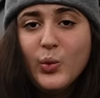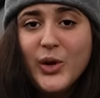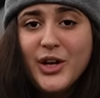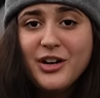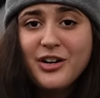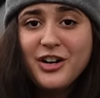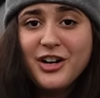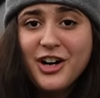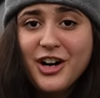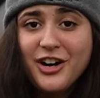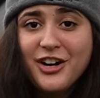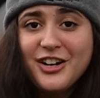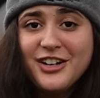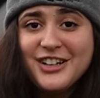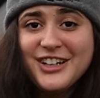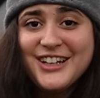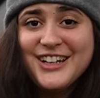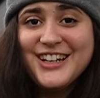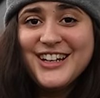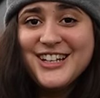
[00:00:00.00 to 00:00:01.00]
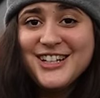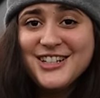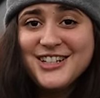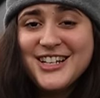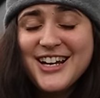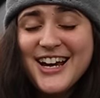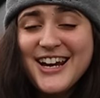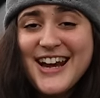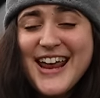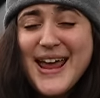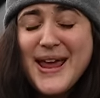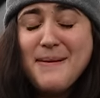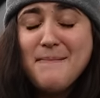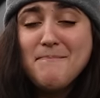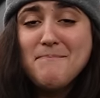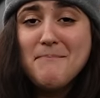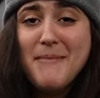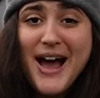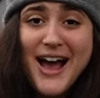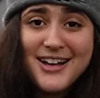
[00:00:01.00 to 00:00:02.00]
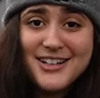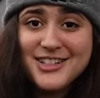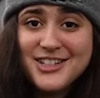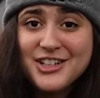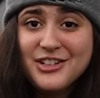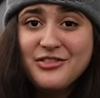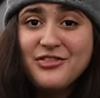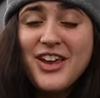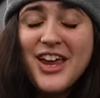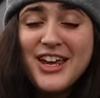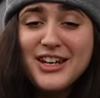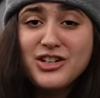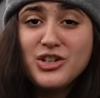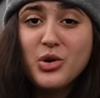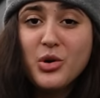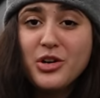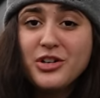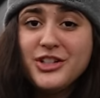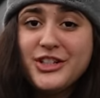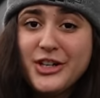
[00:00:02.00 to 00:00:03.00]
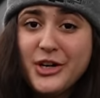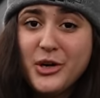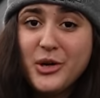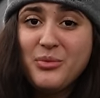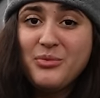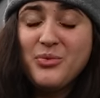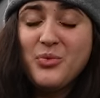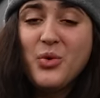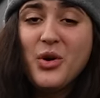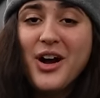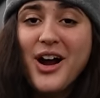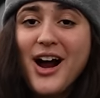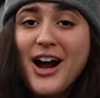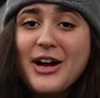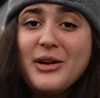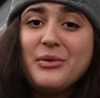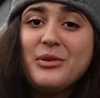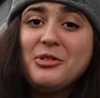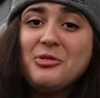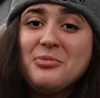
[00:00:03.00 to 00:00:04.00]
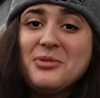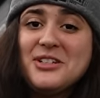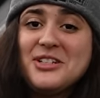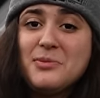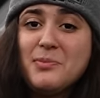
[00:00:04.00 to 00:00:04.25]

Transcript: We are currently inside a massive indoor dome where I will be